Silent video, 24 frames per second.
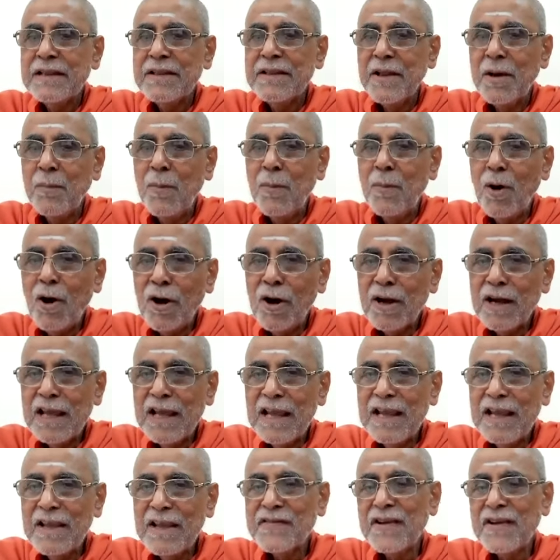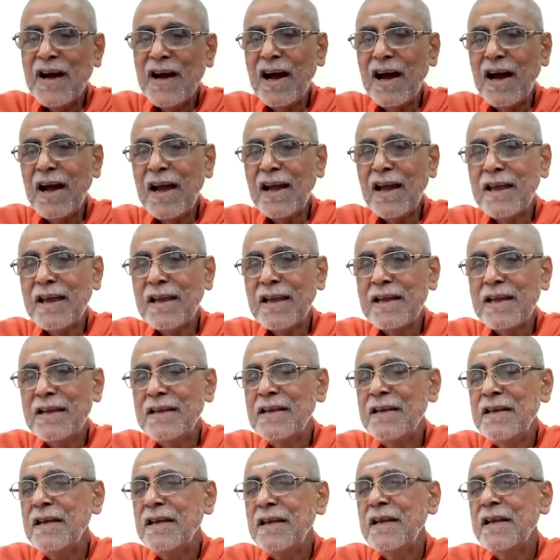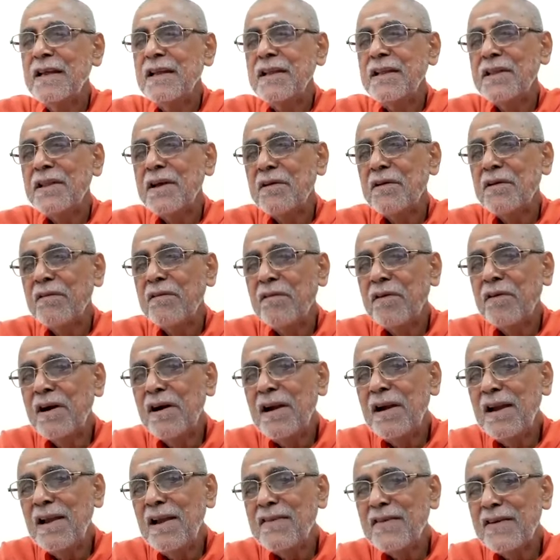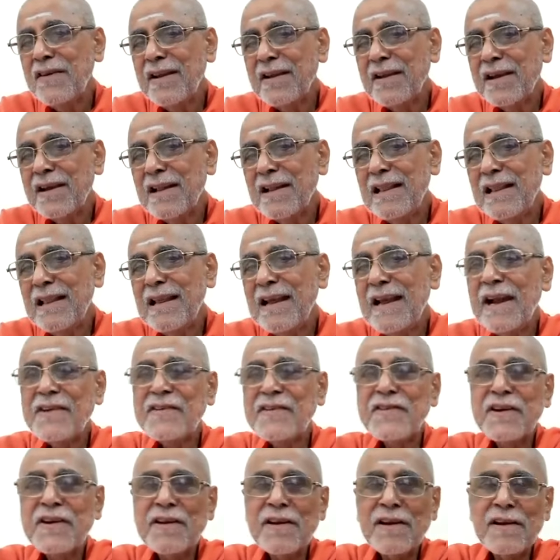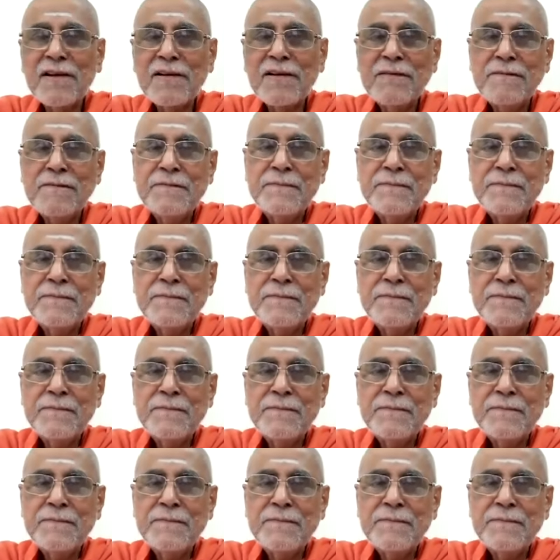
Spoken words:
the body is I, the world is real, etc.